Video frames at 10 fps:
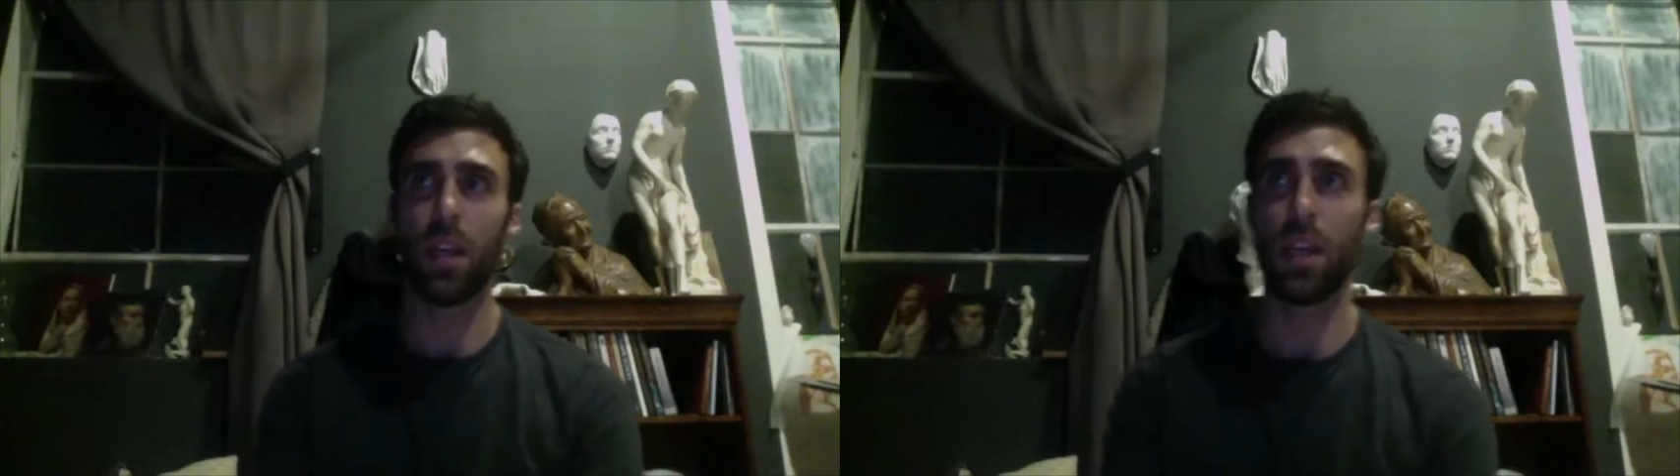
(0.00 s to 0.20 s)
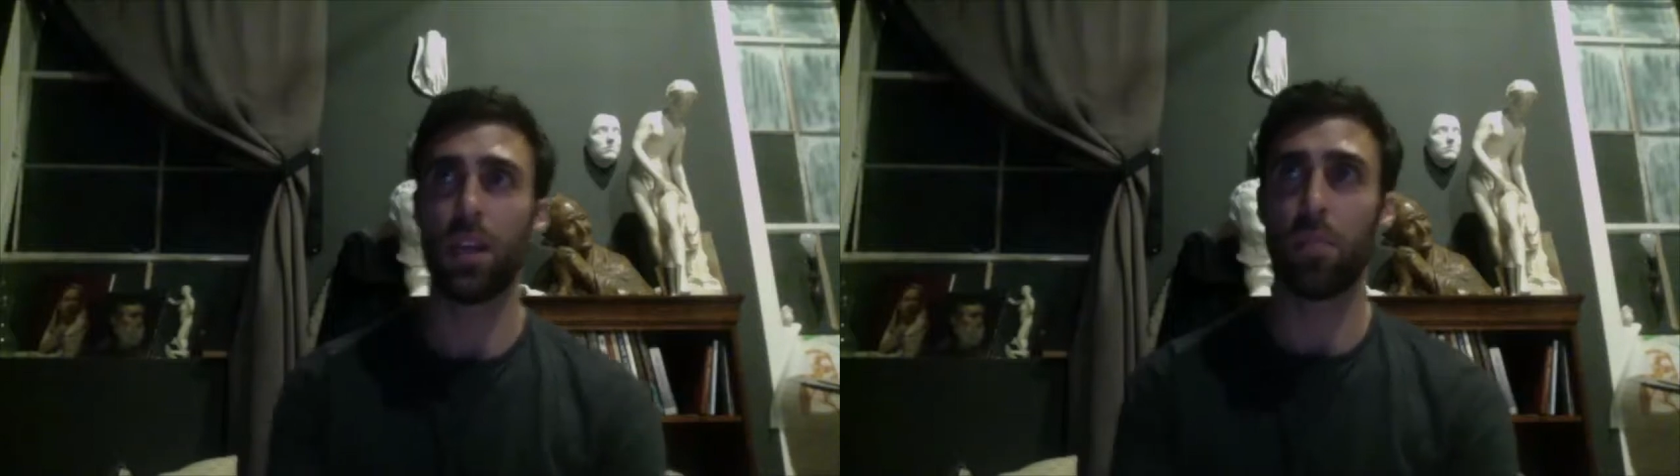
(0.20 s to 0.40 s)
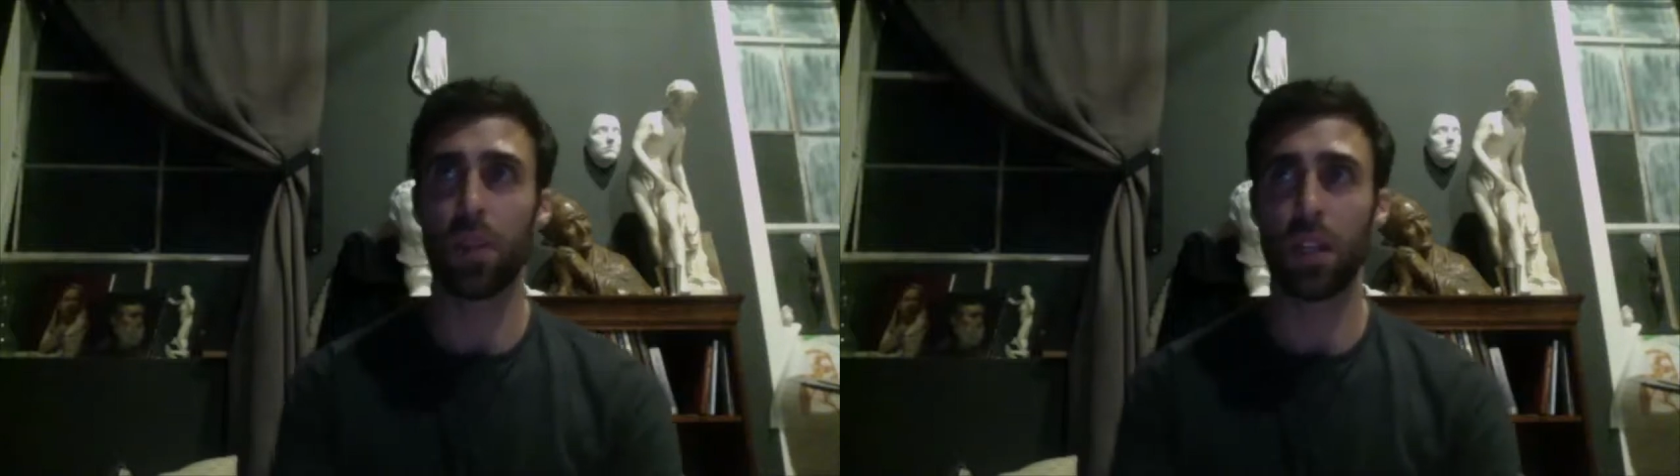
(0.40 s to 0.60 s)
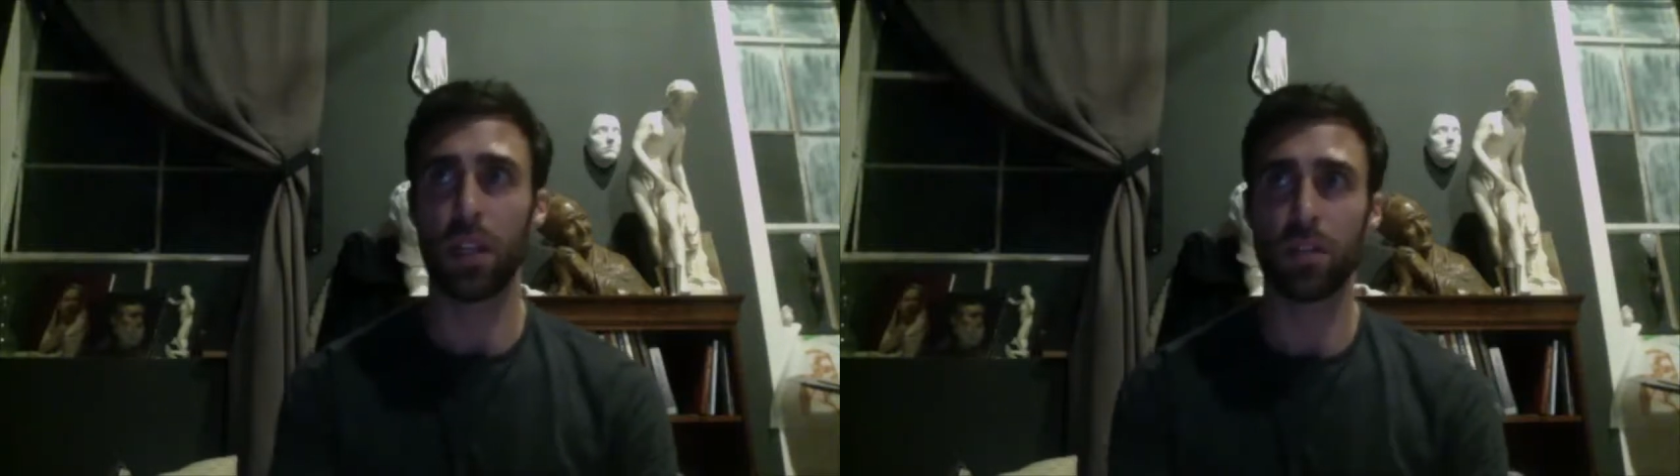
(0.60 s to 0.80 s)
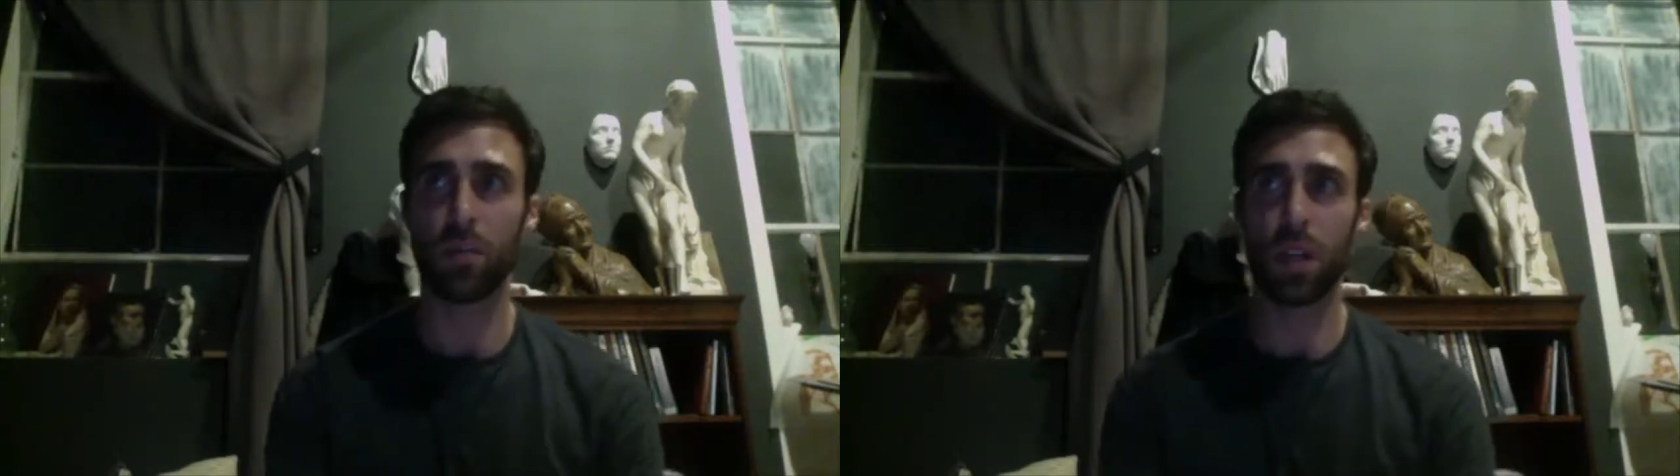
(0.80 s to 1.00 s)
in a
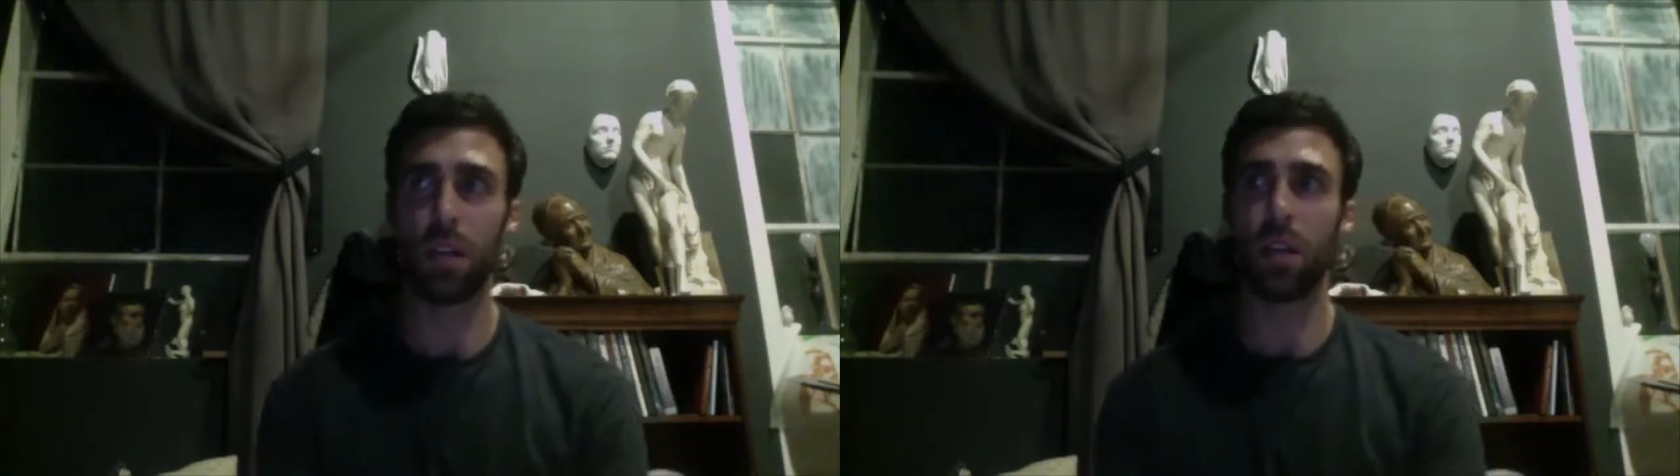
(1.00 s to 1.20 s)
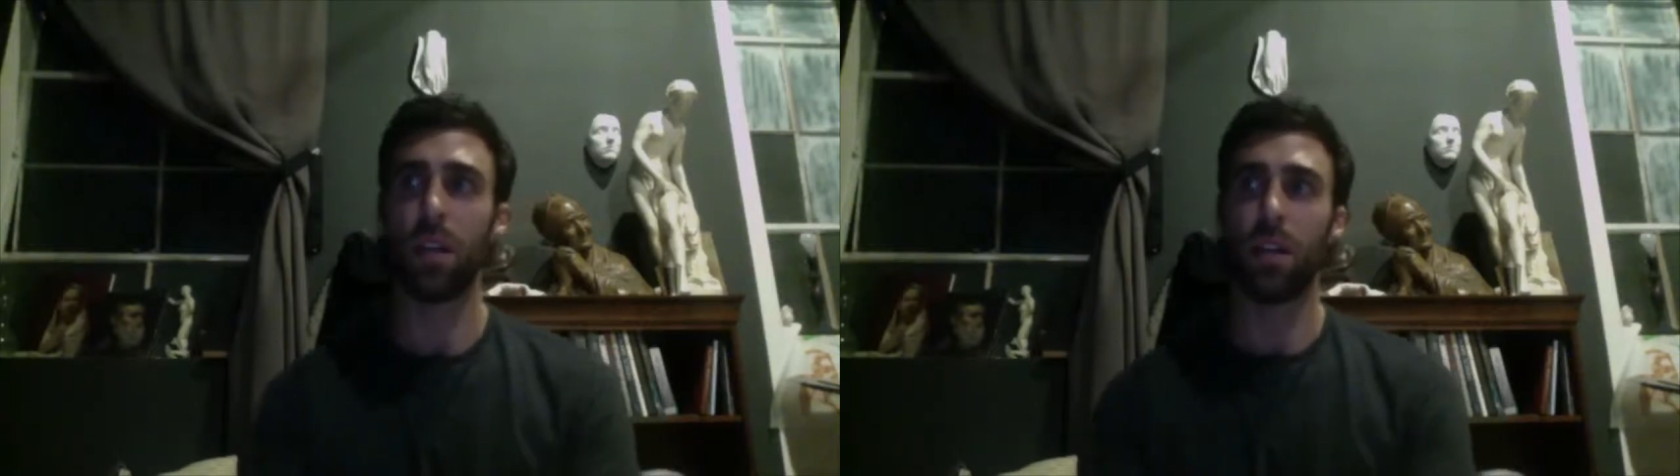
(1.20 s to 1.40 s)
place where,